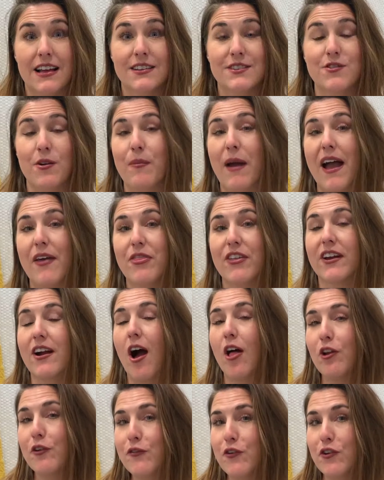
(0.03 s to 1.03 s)
So I'm at the
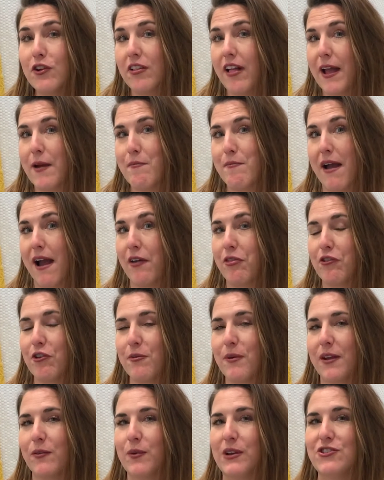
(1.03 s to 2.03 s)
Colorful Glam
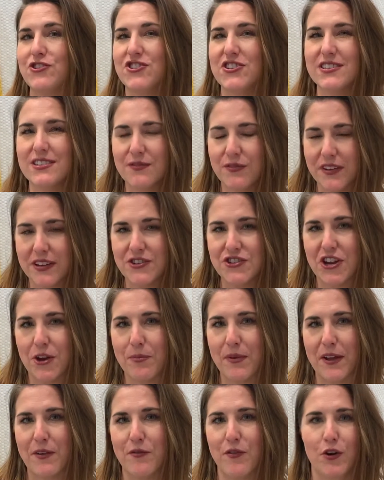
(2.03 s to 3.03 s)
Bathroom and we just finished our
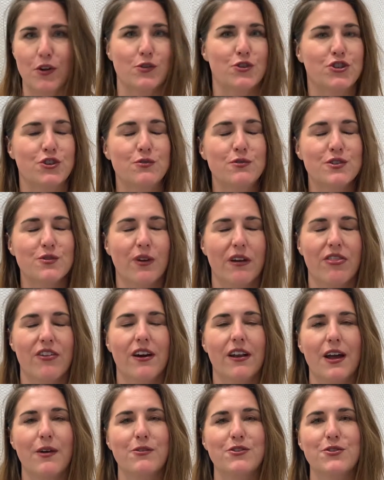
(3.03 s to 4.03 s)
big photo shoot, so I
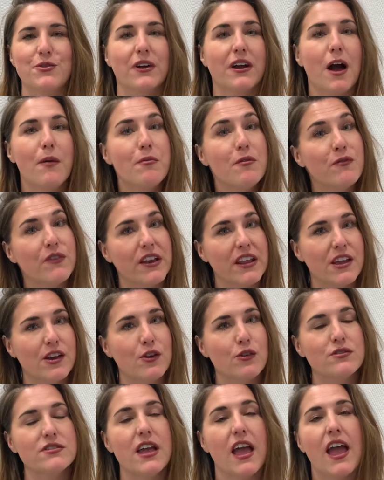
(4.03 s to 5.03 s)
thought I would do a couple
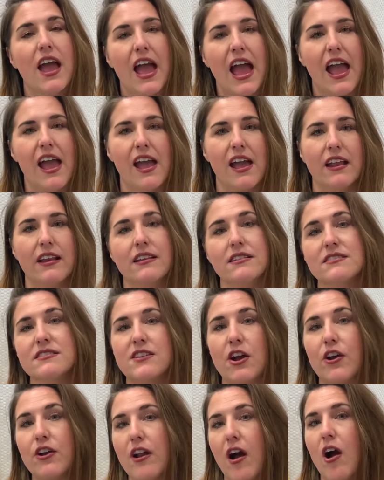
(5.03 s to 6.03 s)
videos and
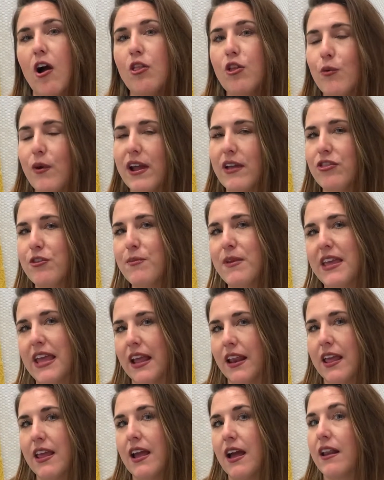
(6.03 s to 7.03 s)
start all the way at the
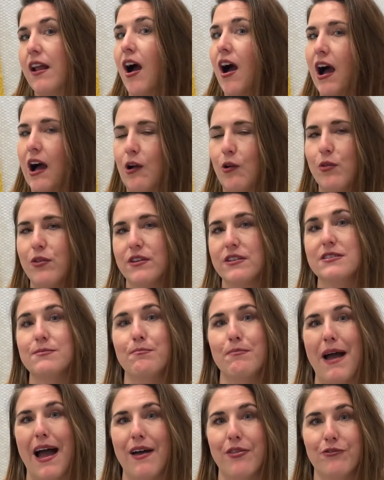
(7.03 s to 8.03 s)
beginning on how this
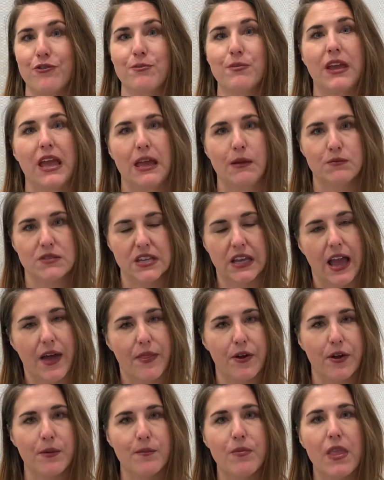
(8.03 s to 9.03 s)
bathroom came
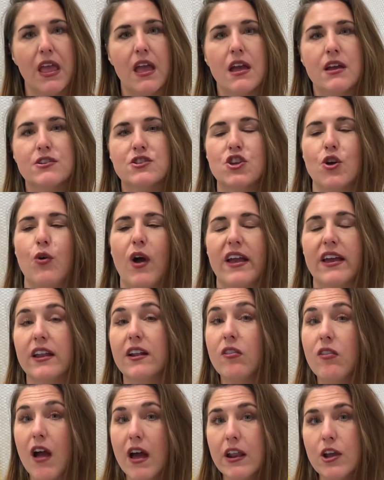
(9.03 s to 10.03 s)
together. So I get
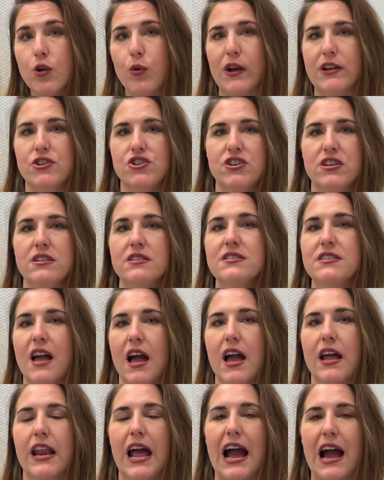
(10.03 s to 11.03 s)
a lot of questions
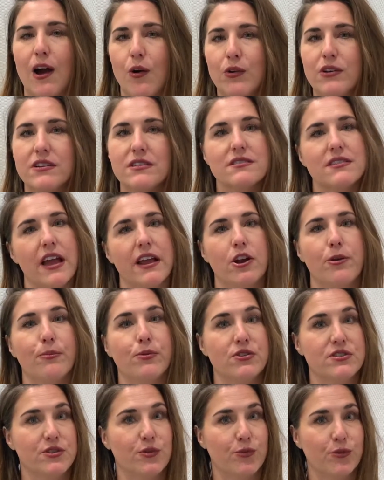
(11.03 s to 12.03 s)
on how a designer
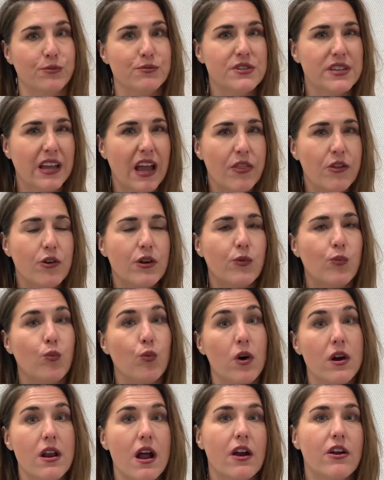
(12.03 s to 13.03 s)
puts a room together and
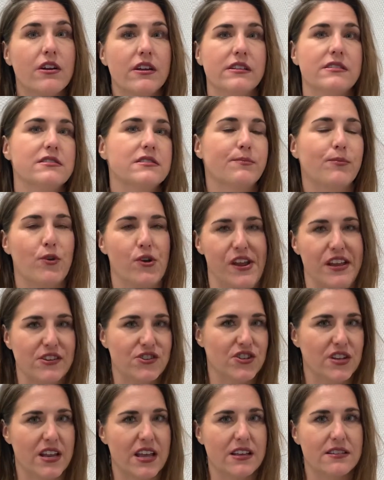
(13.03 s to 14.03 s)
what our
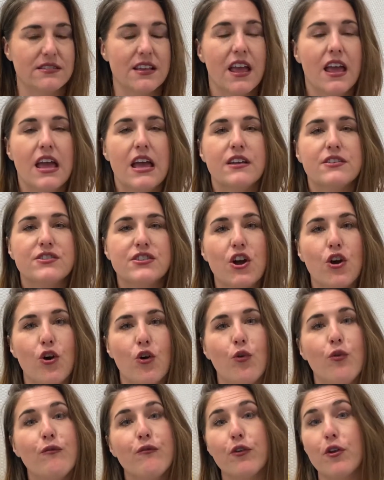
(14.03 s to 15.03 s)
inspiration is.
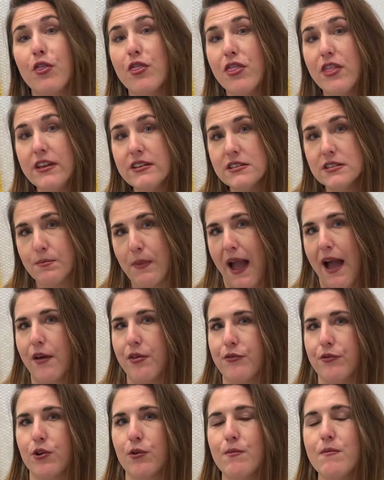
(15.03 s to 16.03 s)
So for this
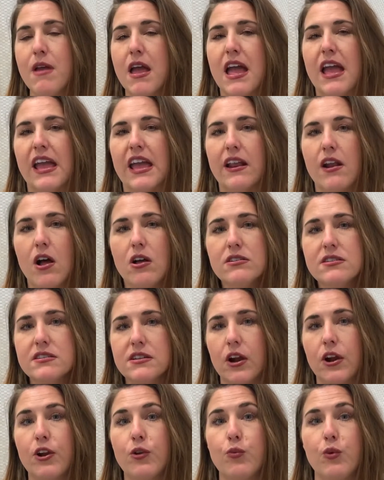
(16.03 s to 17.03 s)
bathroom, it all
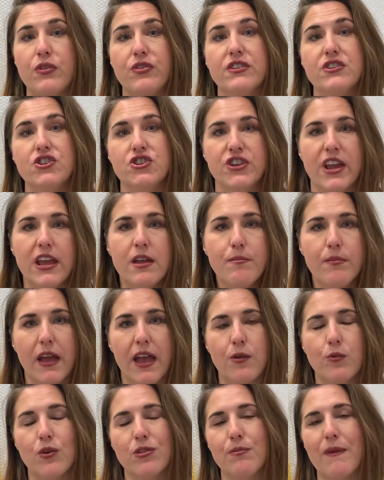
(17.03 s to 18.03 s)
started with the shape
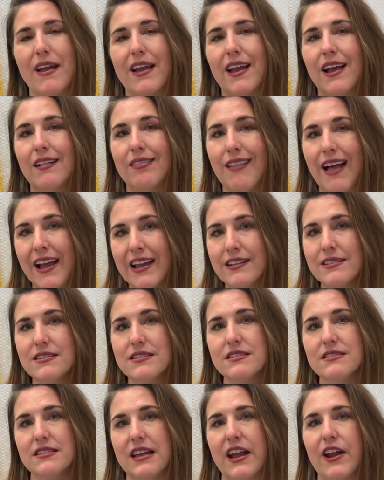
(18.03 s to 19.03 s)
and with my client's
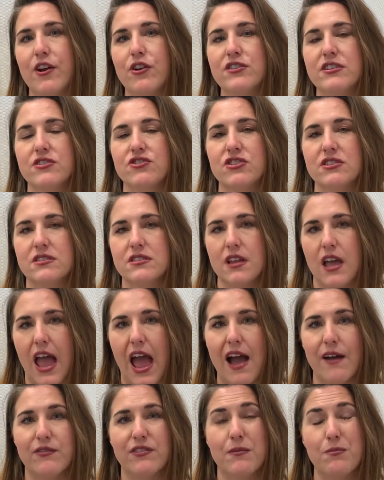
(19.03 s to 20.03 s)
desire to just
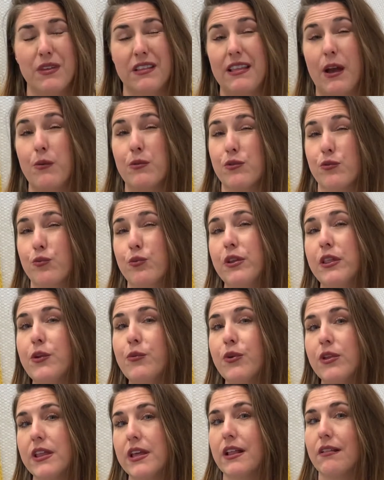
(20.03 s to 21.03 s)
have something that was really,
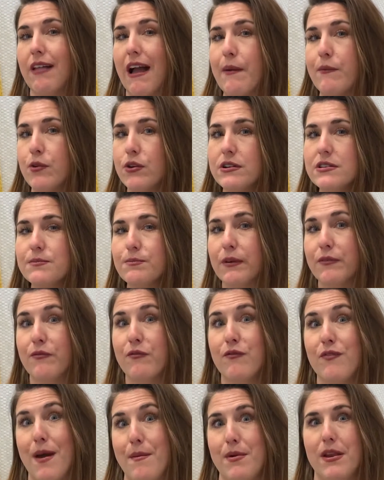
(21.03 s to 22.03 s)
really glamorous but
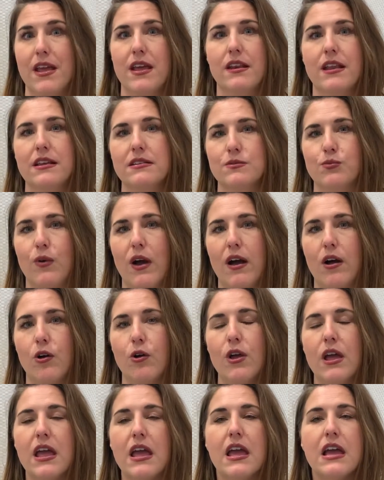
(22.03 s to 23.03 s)
feminine as well.